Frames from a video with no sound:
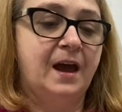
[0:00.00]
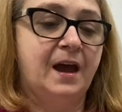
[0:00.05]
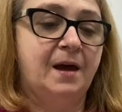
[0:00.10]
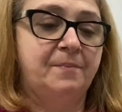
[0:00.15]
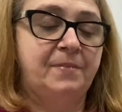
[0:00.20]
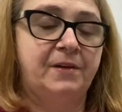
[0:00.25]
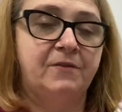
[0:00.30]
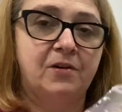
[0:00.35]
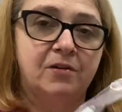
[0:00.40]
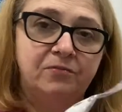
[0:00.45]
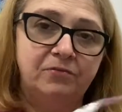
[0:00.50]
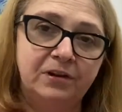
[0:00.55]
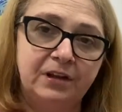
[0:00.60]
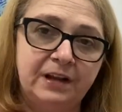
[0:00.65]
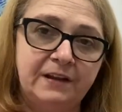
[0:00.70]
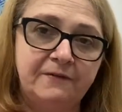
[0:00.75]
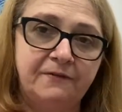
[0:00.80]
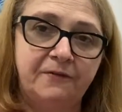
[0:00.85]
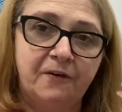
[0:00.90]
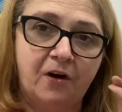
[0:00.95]
They've got a
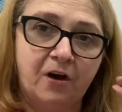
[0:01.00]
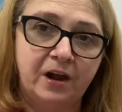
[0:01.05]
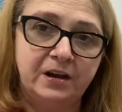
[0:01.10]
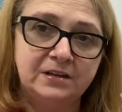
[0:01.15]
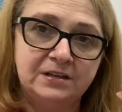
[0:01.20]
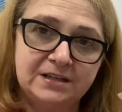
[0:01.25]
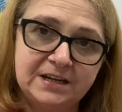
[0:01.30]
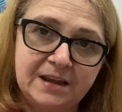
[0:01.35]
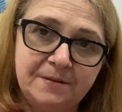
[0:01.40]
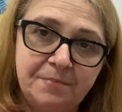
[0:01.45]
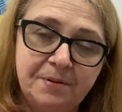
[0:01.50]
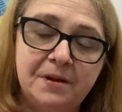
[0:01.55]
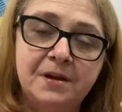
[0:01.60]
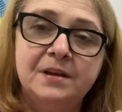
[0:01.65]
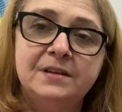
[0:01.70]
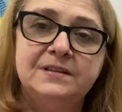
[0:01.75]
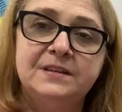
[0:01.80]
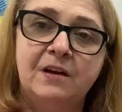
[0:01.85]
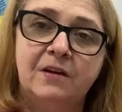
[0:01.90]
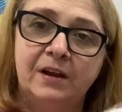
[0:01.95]
really fine tip,
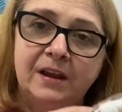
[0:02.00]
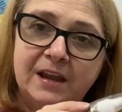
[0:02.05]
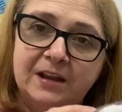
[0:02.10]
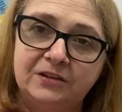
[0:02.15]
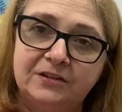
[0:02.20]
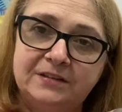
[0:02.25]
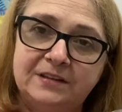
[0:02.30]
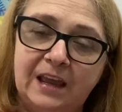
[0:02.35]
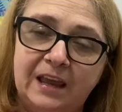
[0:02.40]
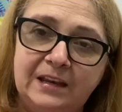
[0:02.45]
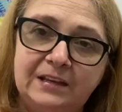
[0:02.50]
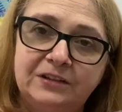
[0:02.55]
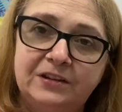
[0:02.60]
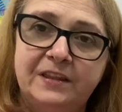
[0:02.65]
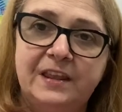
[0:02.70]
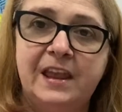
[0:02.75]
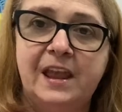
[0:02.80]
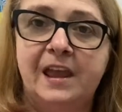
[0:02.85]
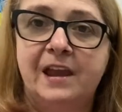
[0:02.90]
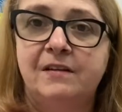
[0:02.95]
so it gets into
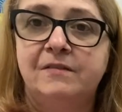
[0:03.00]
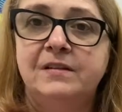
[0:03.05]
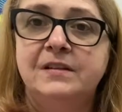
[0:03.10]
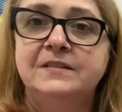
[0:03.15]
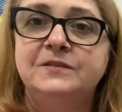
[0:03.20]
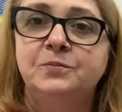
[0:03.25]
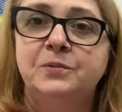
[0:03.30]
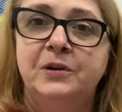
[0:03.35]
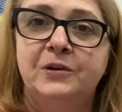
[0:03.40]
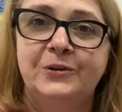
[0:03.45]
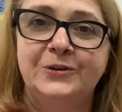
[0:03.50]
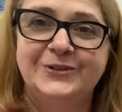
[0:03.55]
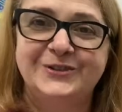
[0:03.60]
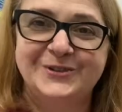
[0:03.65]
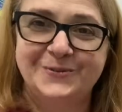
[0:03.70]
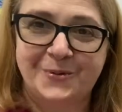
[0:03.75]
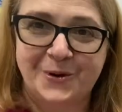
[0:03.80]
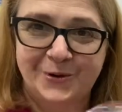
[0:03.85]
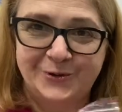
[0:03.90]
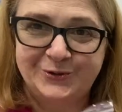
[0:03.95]
the areas where it's
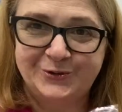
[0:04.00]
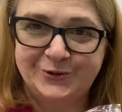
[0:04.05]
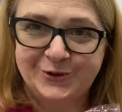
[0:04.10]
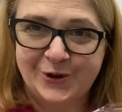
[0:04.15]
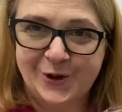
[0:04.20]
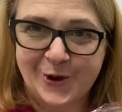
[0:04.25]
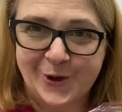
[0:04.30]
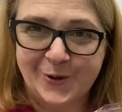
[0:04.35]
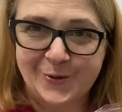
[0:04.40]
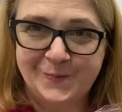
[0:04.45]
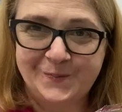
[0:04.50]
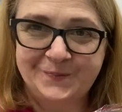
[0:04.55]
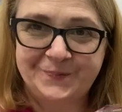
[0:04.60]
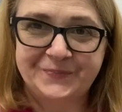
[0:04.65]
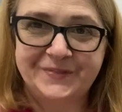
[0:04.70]
supposed to go.